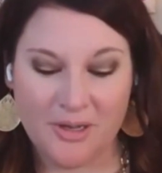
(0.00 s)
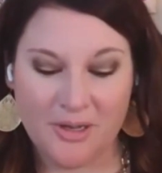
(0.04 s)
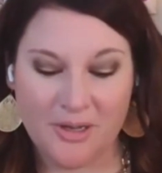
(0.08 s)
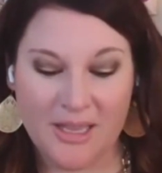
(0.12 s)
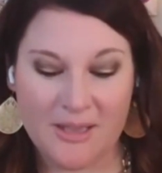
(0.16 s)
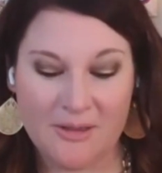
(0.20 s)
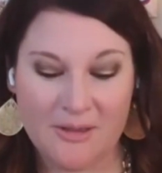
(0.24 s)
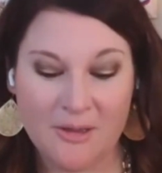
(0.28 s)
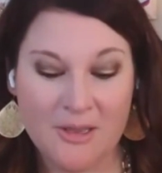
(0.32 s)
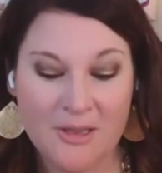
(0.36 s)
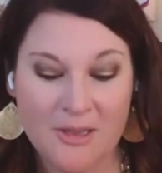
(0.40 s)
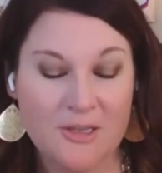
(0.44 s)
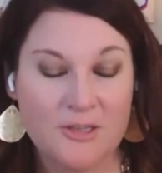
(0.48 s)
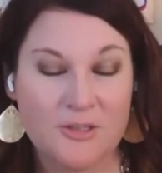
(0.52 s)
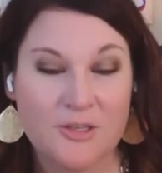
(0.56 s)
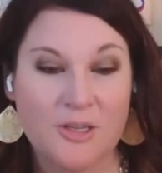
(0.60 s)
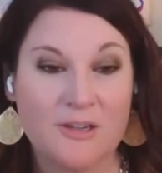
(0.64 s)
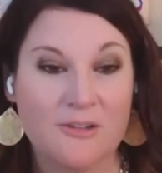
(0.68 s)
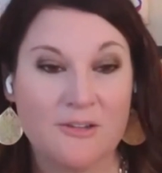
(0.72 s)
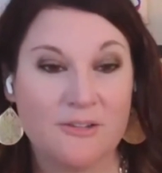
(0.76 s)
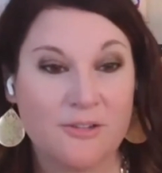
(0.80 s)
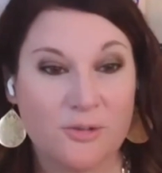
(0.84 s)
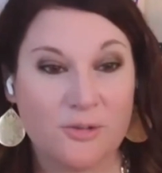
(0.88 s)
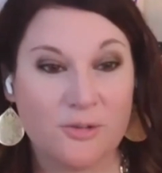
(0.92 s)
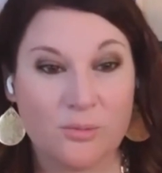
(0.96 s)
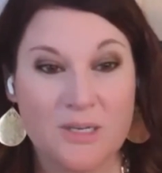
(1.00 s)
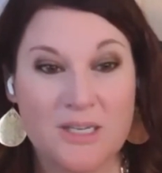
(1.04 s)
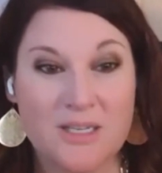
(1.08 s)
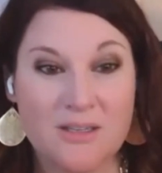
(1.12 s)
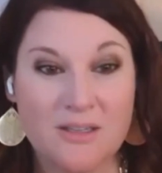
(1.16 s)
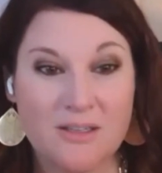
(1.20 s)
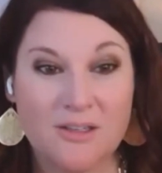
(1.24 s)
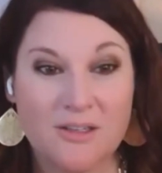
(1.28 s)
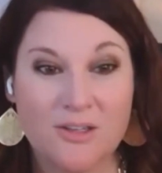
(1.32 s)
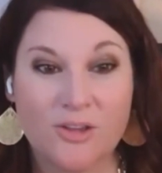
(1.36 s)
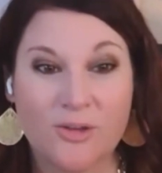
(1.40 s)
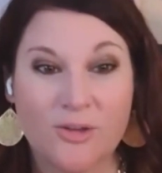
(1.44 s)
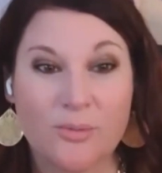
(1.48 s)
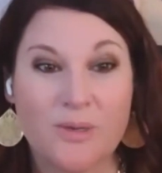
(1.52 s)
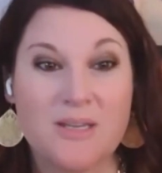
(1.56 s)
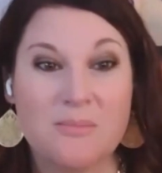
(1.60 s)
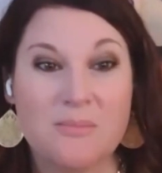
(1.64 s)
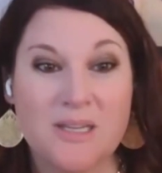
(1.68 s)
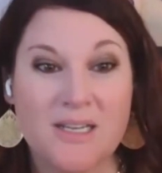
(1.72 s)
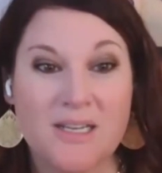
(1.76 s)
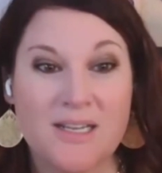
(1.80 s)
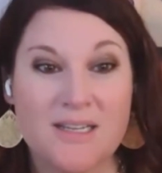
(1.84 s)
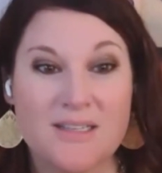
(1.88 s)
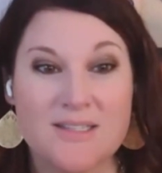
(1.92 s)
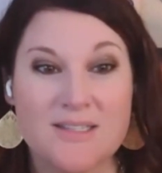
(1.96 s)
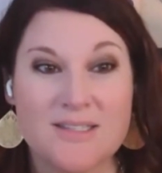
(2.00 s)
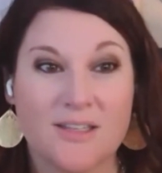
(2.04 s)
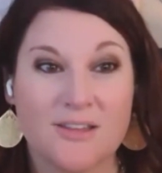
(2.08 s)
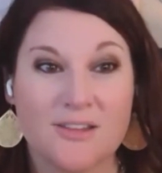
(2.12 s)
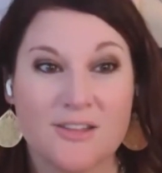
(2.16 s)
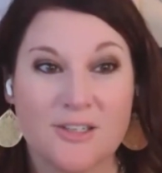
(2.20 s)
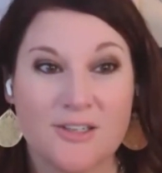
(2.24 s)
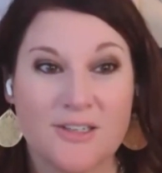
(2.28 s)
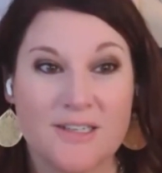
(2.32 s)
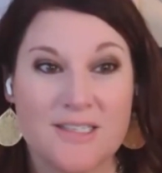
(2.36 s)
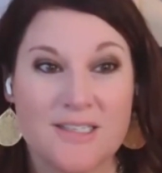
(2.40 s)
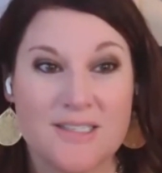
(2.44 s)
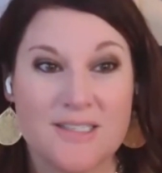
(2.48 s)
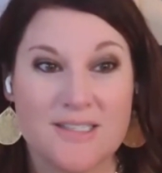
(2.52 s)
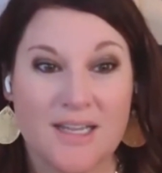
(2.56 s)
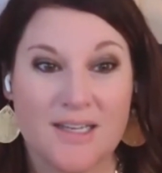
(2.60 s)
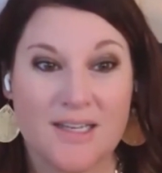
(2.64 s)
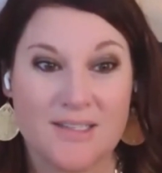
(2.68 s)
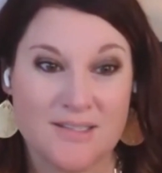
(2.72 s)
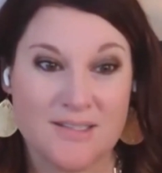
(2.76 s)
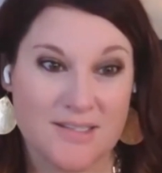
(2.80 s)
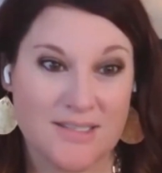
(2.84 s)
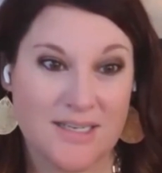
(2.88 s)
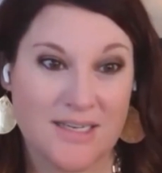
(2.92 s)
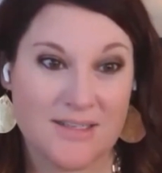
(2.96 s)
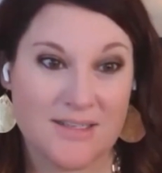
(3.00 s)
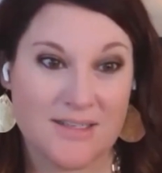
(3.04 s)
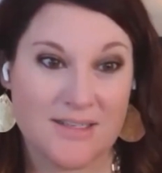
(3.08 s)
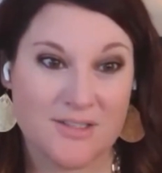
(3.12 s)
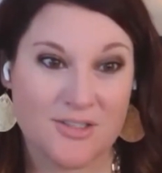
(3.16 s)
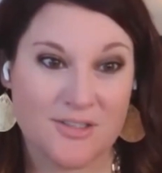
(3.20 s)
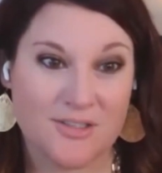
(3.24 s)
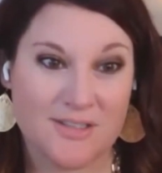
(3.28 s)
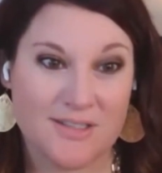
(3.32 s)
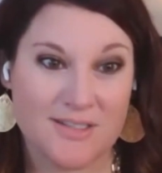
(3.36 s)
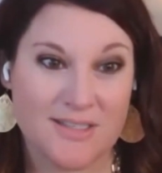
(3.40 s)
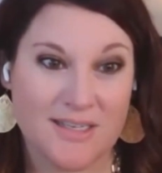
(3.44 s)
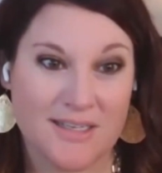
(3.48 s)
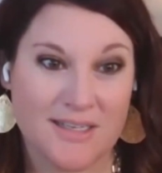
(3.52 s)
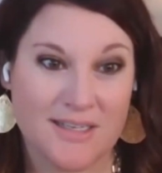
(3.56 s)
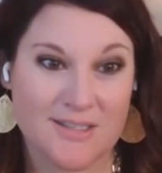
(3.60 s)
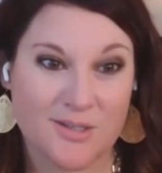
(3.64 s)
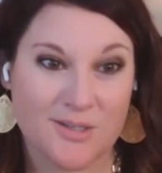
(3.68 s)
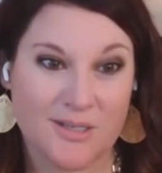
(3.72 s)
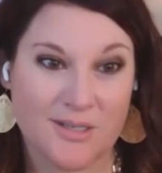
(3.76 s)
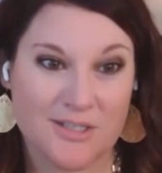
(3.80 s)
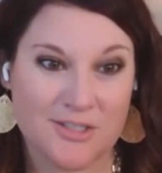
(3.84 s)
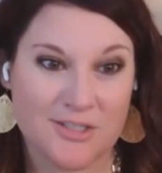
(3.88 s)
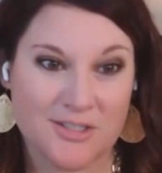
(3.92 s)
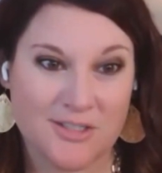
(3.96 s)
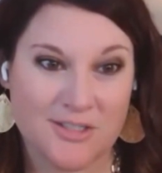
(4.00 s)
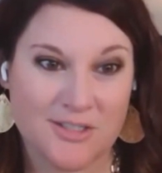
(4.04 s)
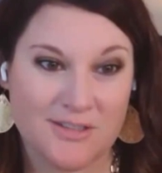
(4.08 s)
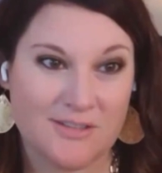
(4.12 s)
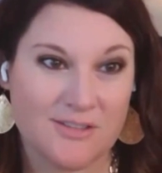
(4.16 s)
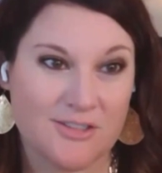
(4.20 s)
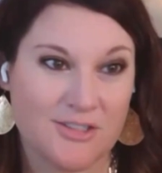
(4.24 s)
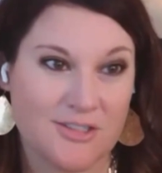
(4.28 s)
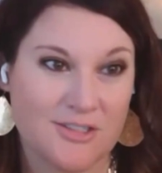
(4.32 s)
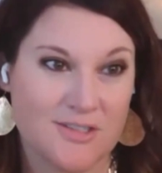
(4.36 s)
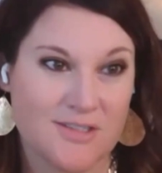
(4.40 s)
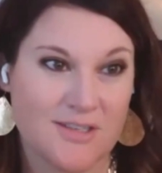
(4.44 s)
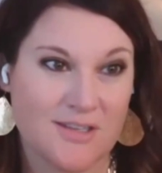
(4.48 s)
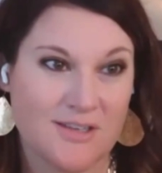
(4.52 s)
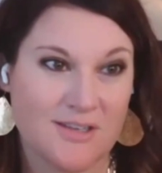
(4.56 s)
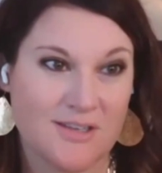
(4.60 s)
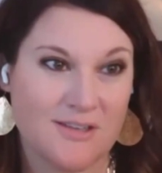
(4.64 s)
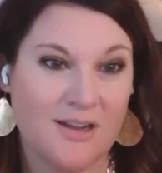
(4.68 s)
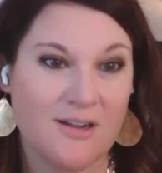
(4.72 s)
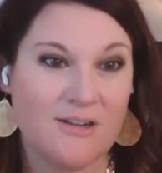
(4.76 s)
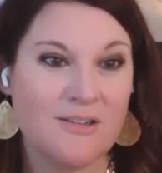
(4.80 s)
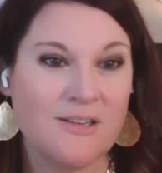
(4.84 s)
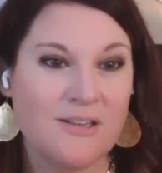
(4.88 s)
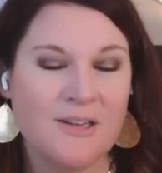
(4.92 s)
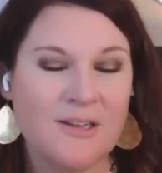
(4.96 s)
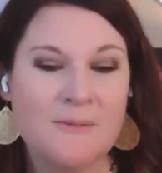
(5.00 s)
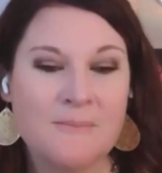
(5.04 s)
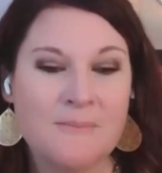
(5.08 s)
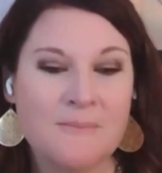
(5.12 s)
Okay. You have 3 minutes and 30 seconds to answer this next question, just so you know.